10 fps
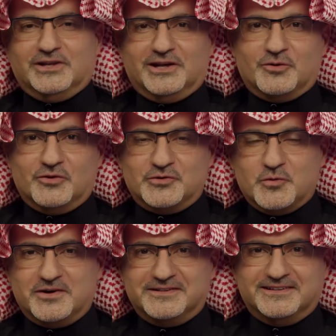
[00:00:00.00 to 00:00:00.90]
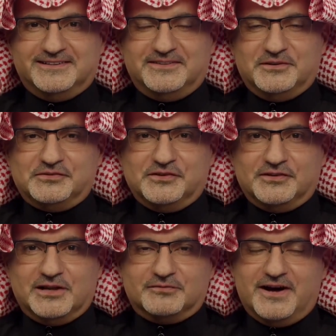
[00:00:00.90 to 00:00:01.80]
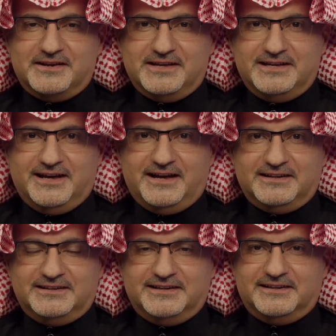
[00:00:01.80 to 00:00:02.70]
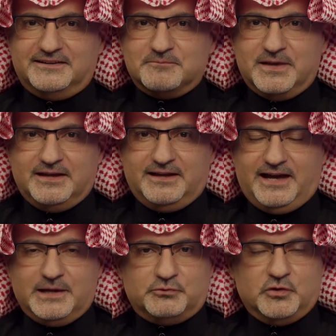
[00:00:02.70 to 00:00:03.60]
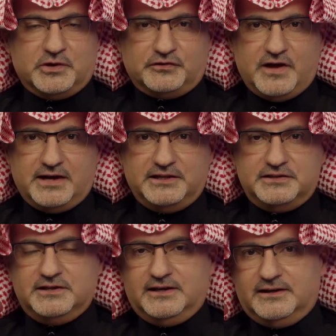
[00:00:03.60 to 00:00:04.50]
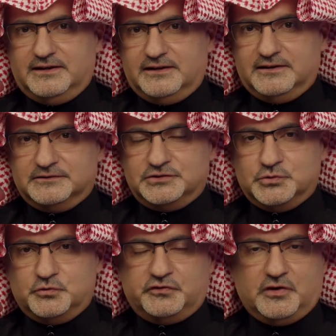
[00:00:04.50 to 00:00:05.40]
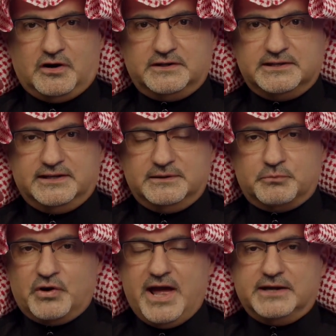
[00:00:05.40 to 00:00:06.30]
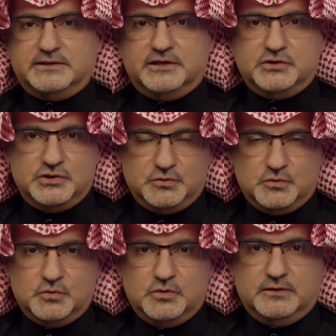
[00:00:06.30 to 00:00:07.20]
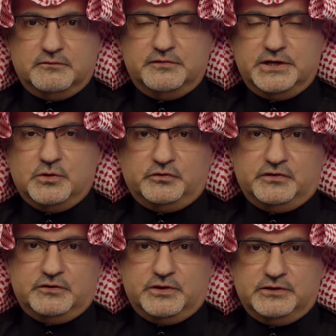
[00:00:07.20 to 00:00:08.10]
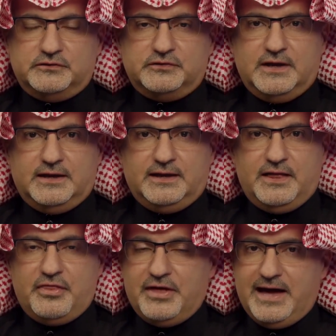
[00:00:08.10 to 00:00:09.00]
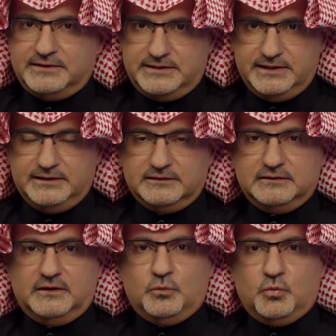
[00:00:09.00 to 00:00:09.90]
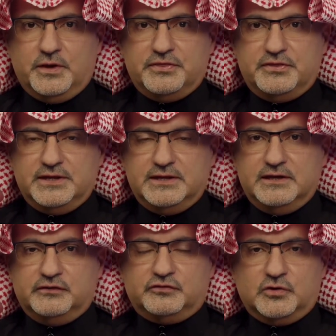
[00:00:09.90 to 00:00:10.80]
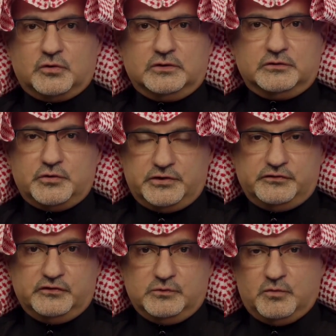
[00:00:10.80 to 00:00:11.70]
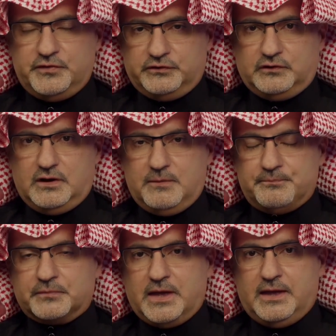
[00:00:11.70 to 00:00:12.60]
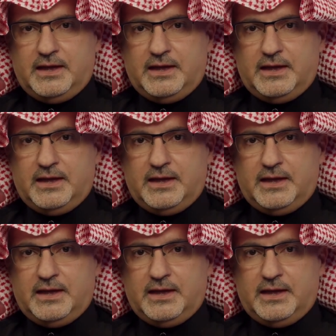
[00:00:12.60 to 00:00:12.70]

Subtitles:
Well, hello everyone. This is Al Fadi, and I am so excited to start a brand new video series that deal with the historical criticism of Islam.